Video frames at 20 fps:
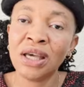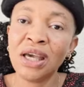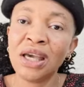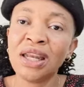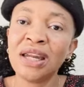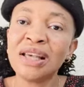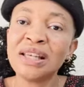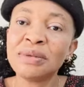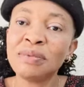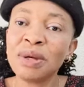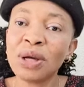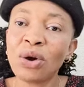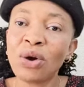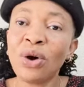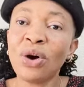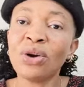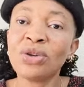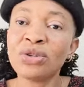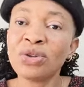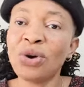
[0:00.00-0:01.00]
it is
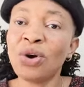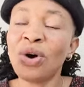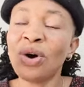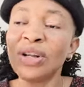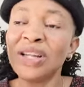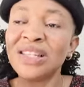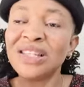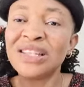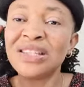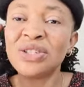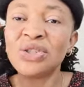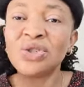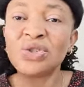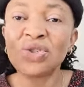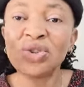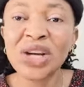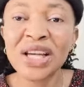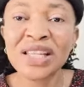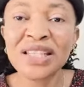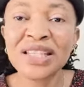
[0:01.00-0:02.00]
because god is
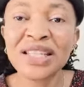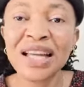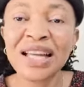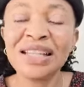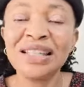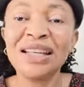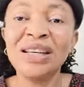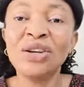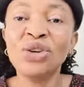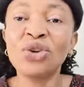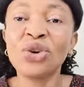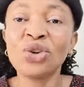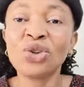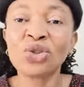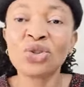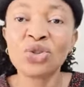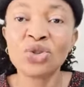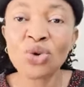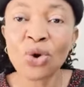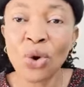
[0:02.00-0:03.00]
interested in your
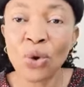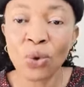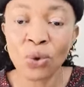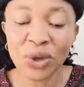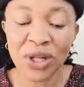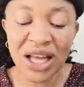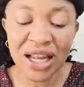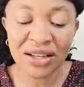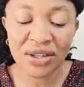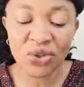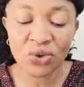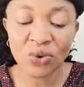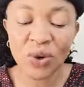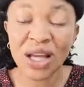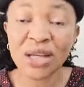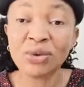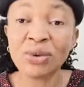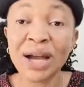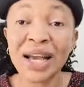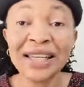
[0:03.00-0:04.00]
soul that is
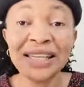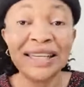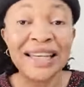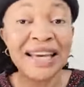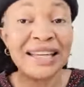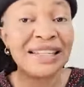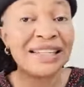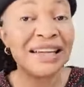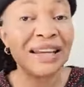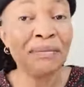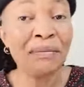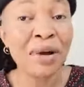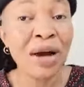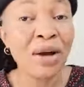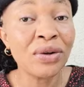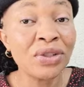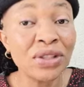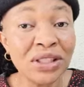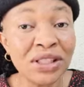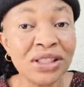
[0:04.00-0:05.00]
why you are hearing
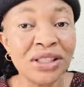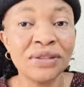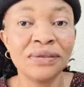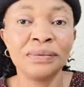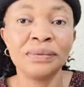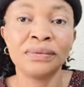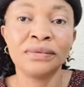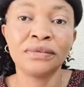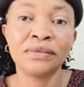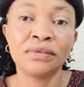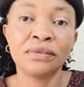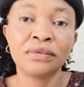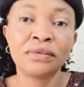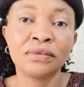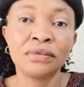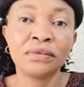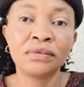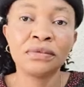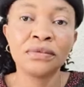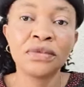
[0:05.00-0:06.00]
about it
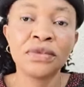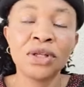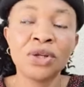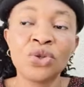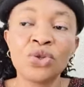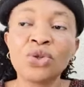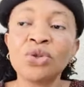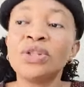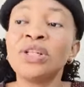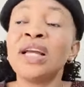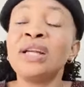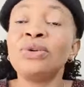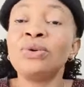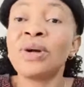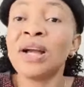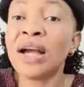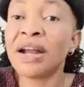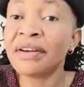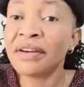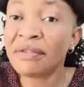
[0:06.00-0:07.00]
so that you
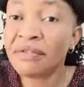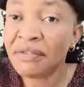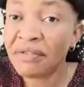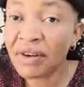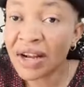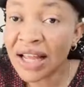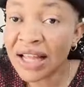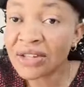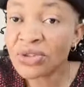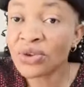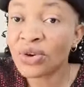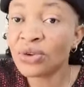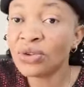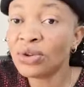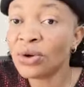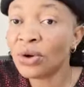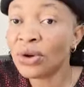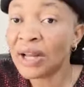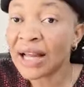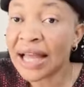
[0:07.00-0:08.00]
can reflect on
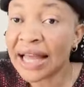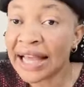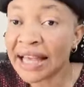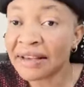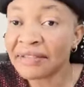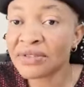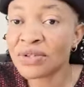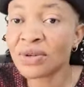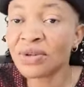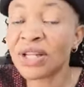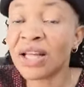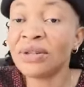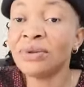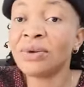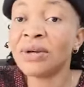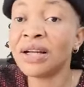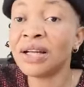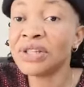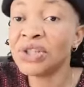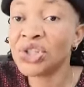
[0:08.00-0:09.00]
your life so that you
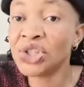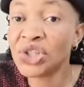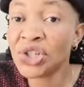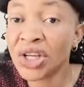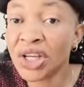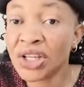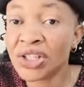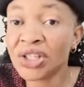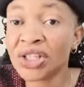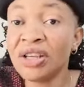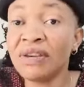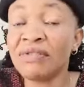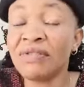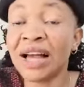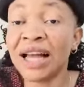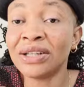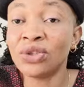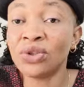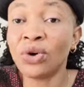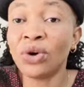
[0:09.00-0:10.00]
can change if
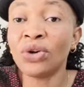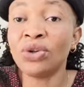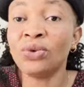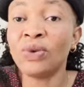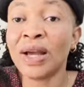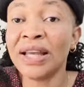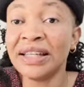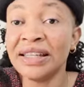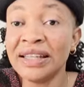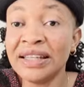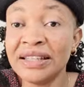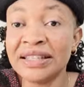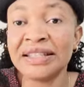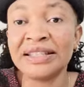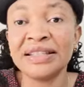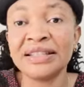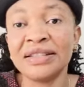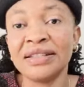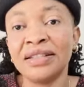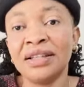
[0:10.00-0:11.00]
at all you are in
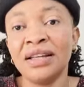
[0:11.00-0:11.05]
it